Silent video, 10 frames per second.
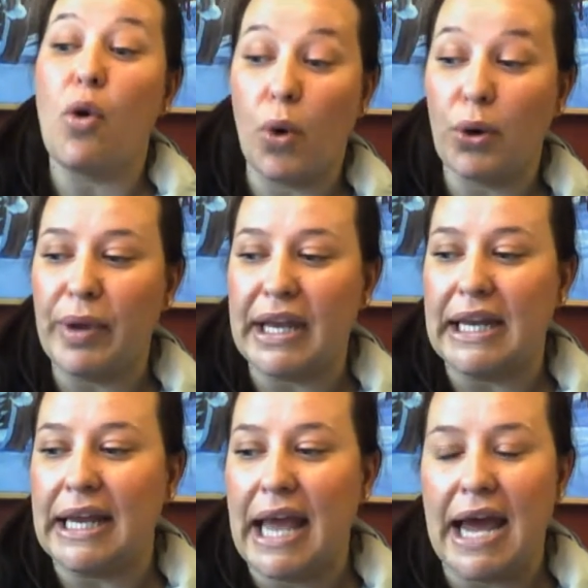or
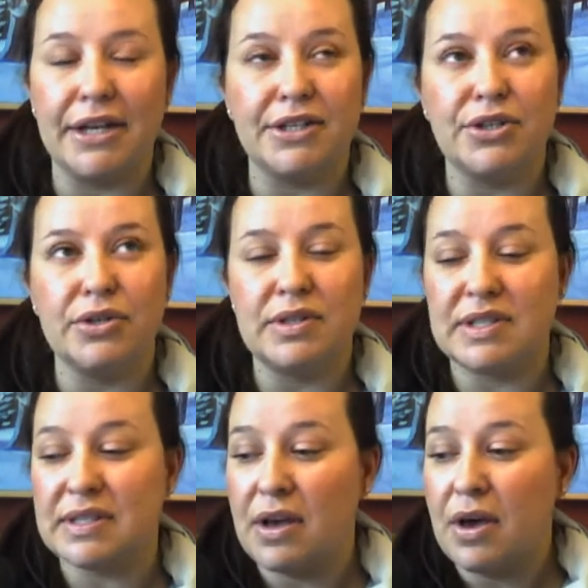weakening
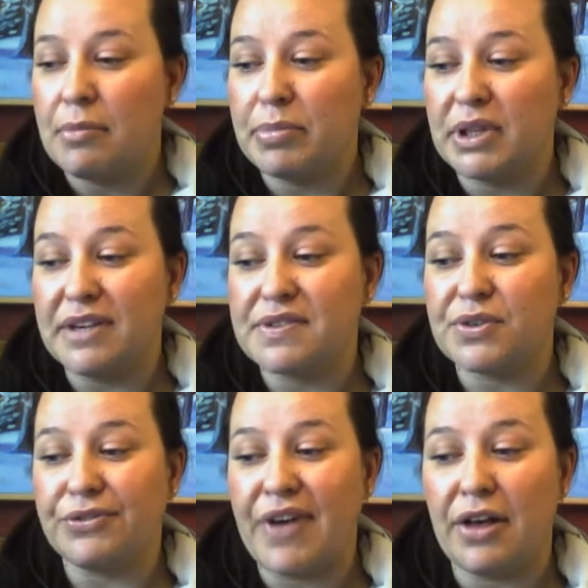attitudes,
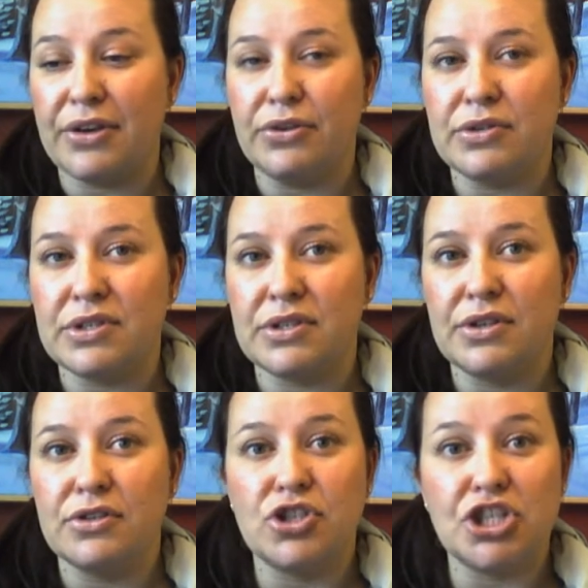beliefs, or
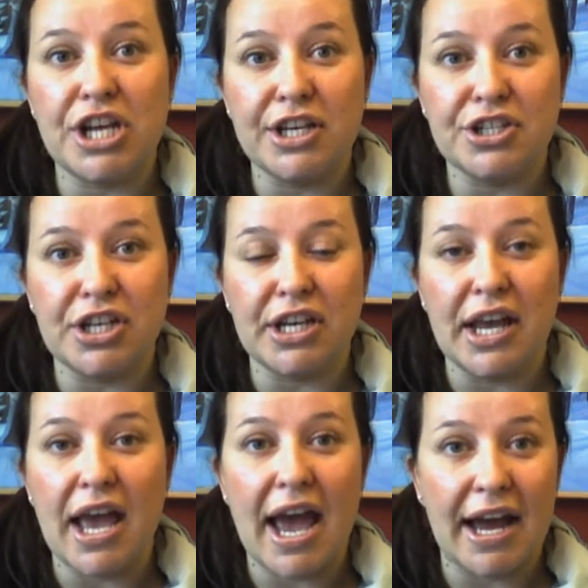values,
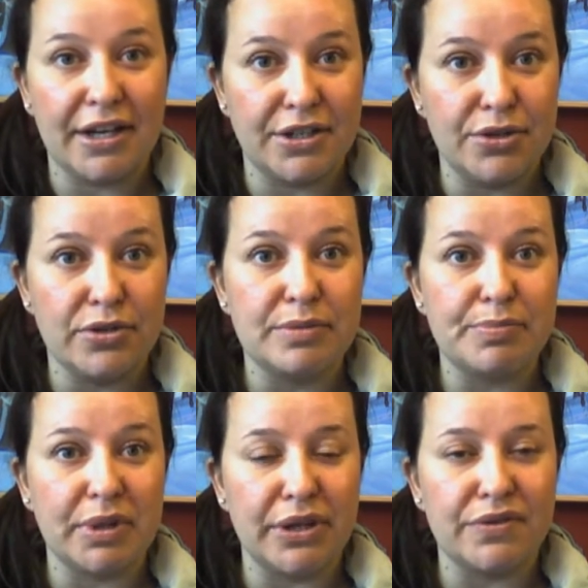changing attitudes,
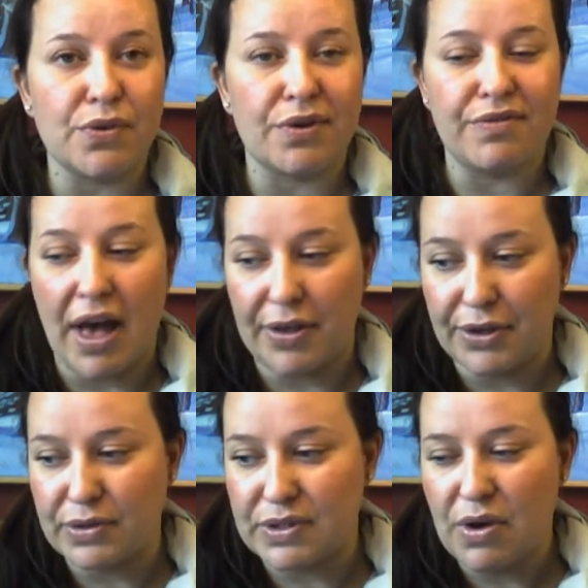beliefs, or
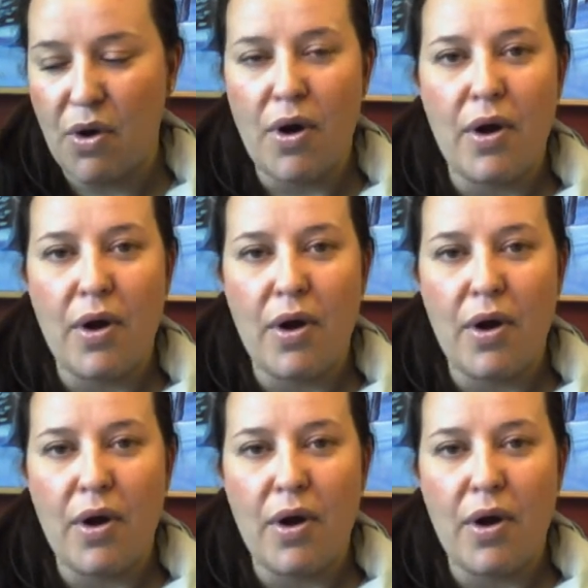values,